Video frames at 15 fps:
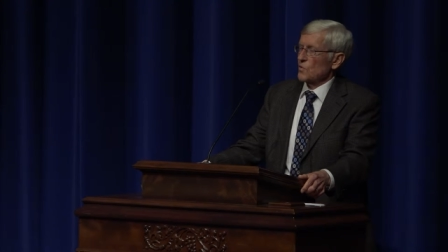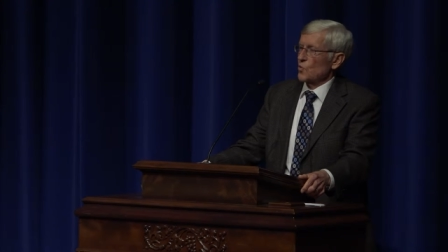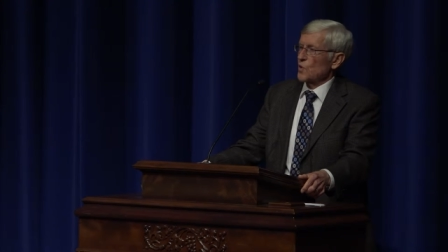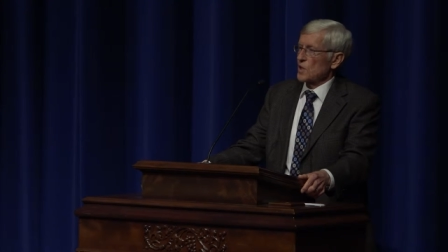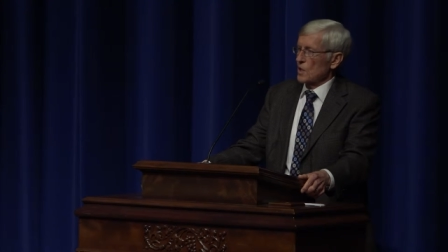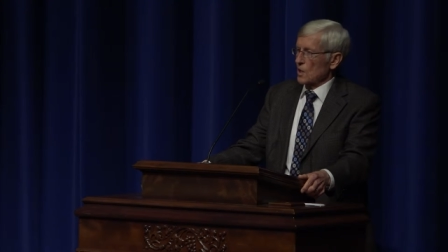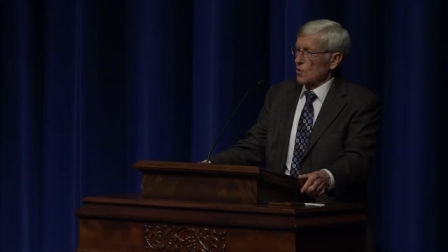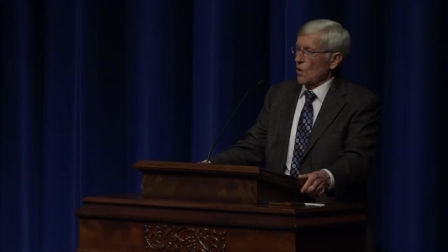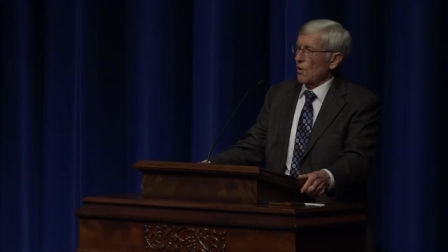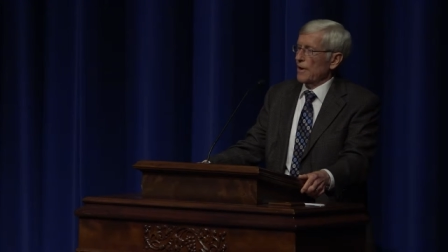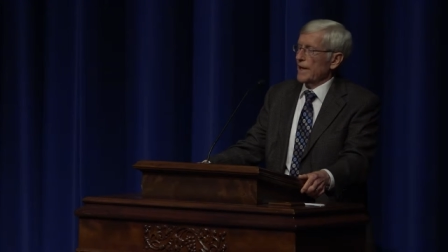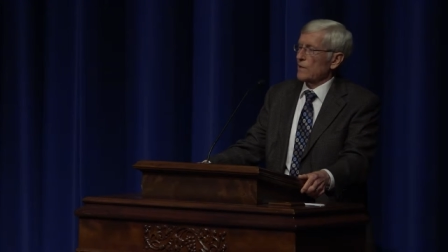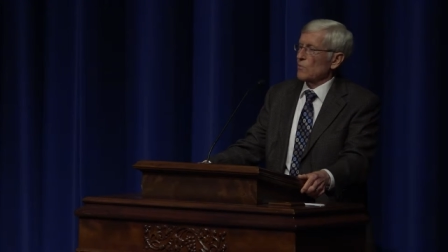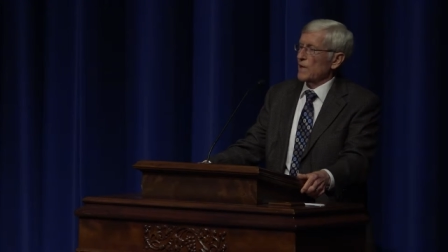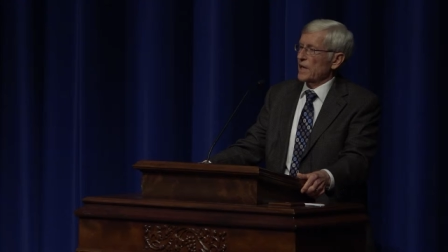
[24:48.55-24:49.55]
with the
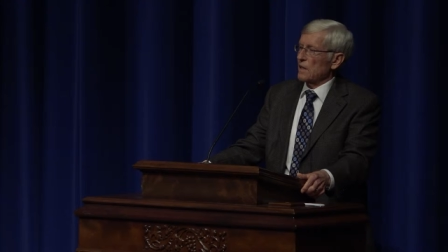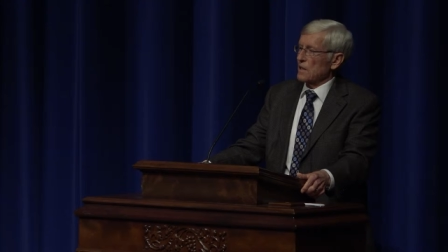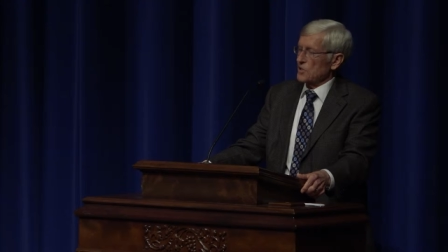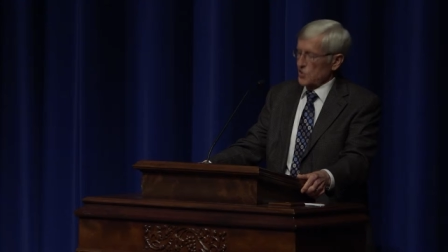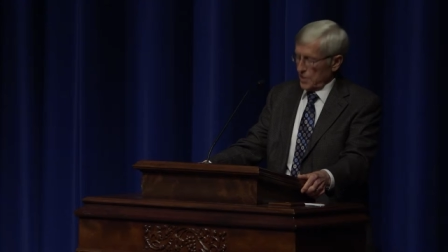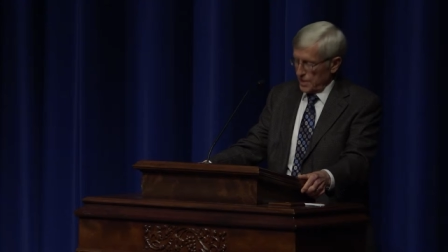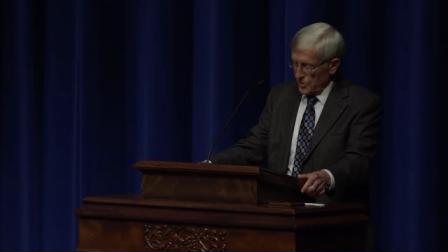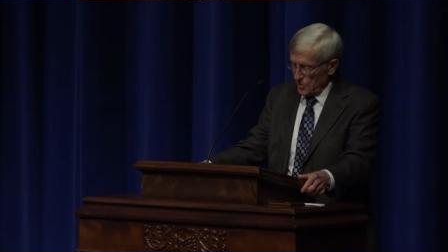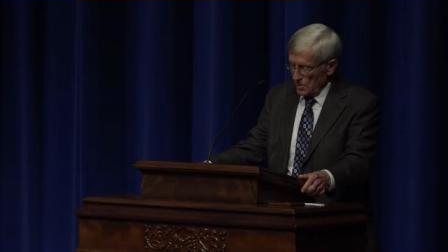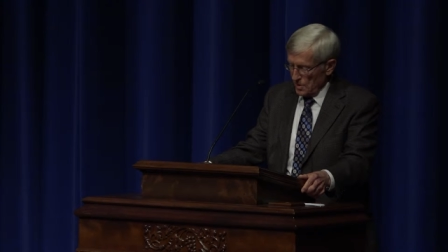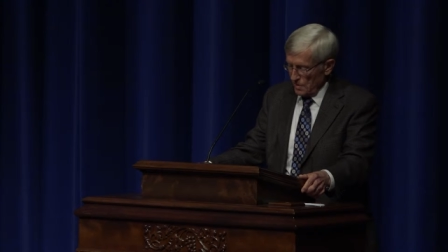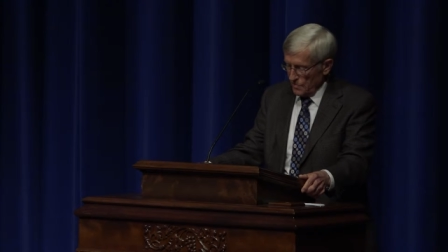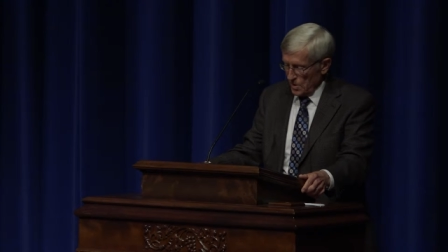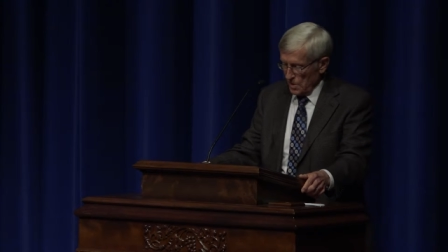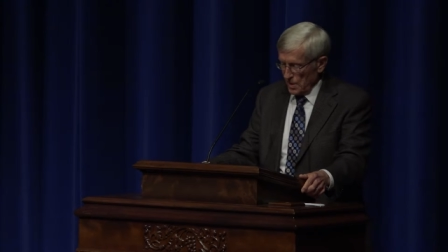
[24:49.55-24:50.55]
growing
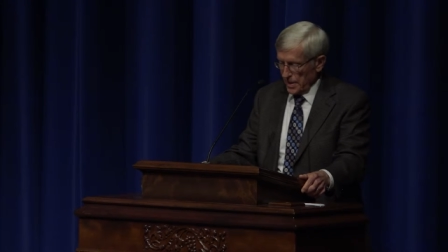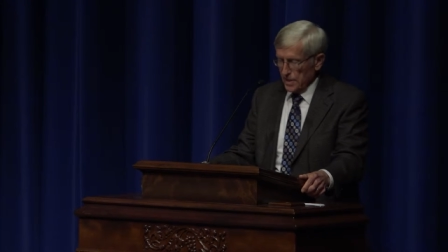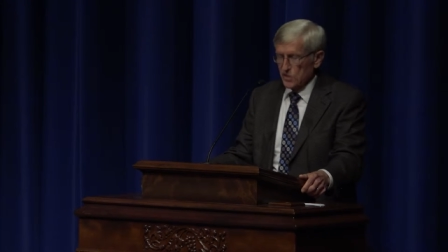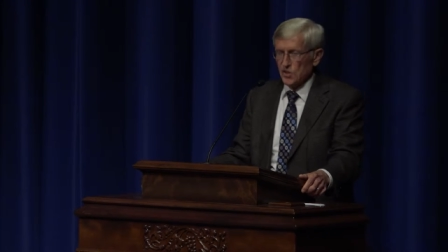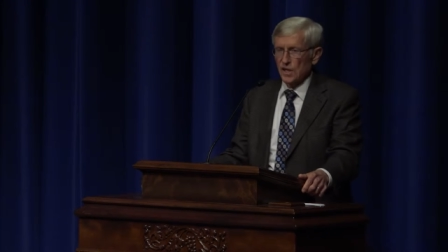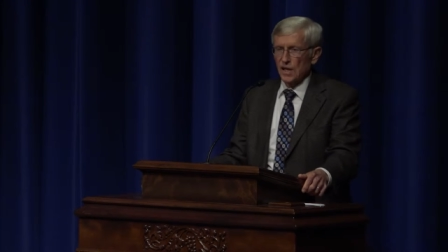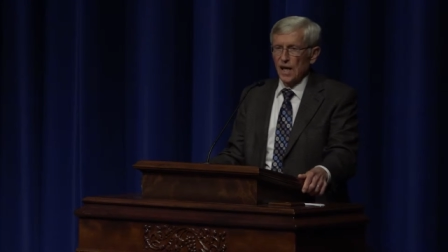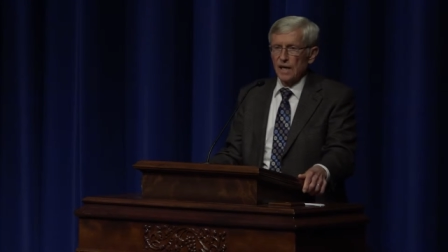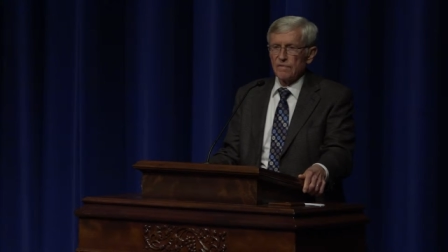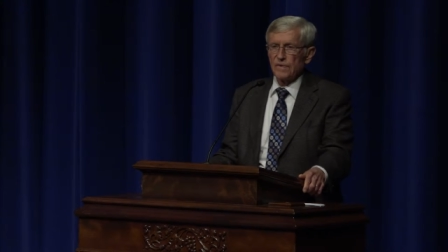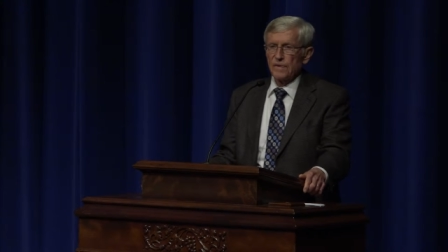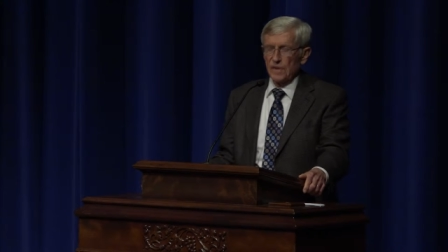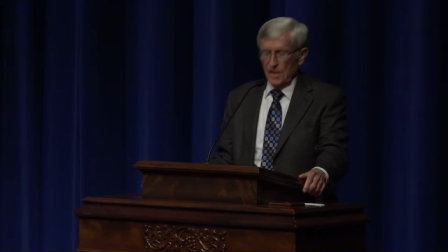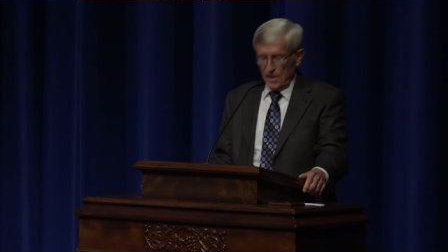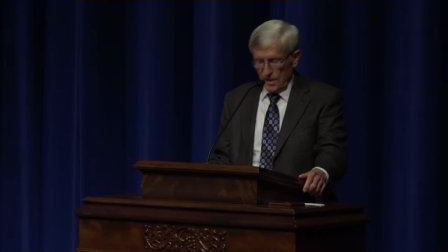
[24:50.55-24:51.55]
realization of the things that I've
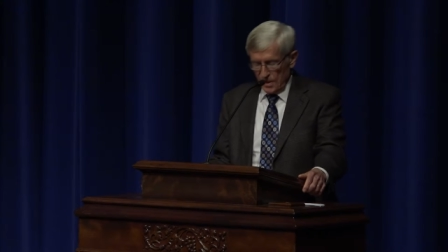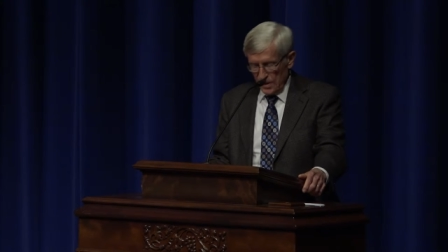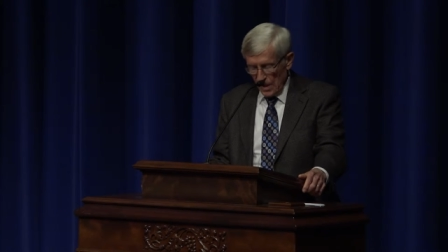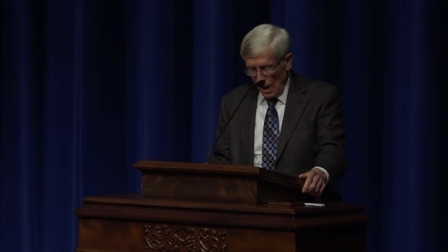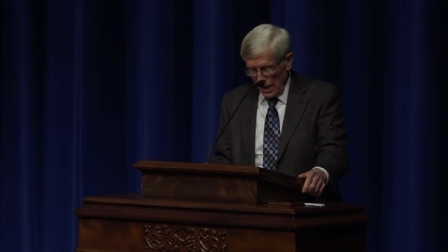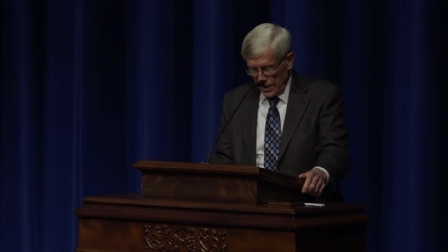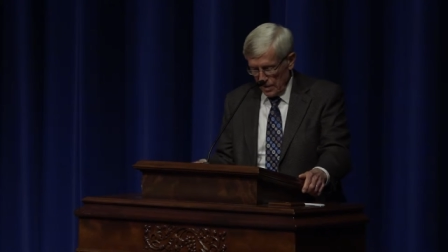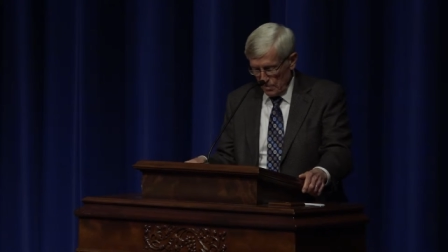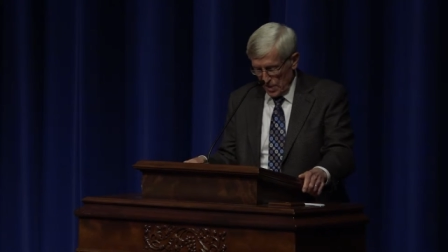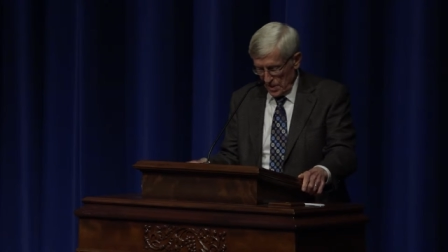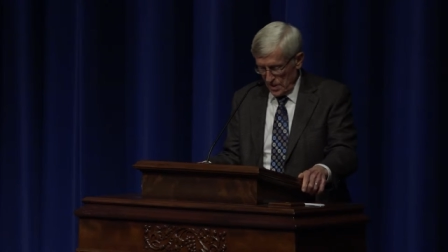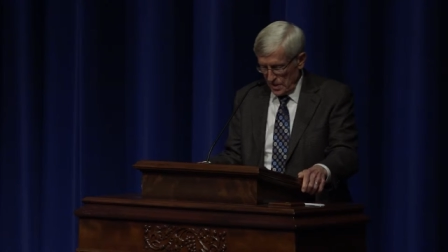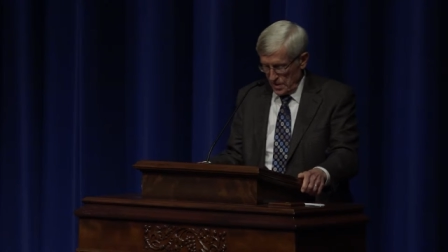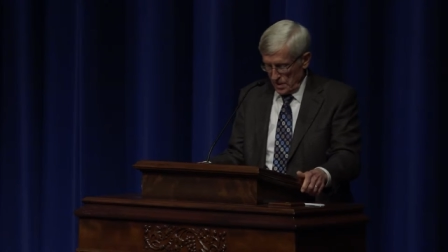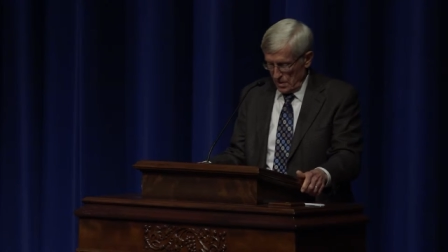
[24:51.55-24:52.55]

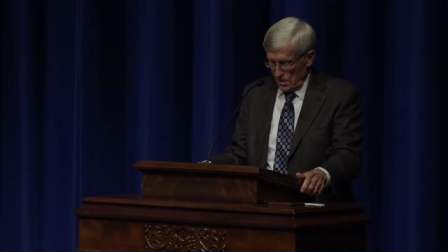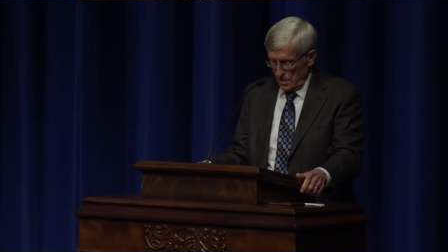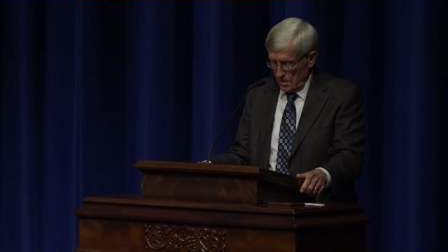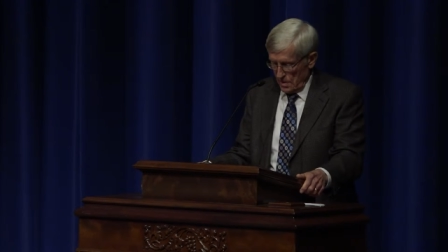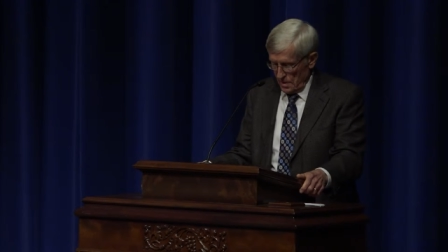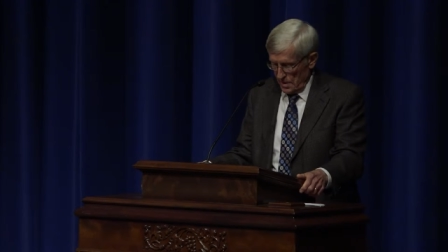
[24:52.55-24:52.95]
documented here.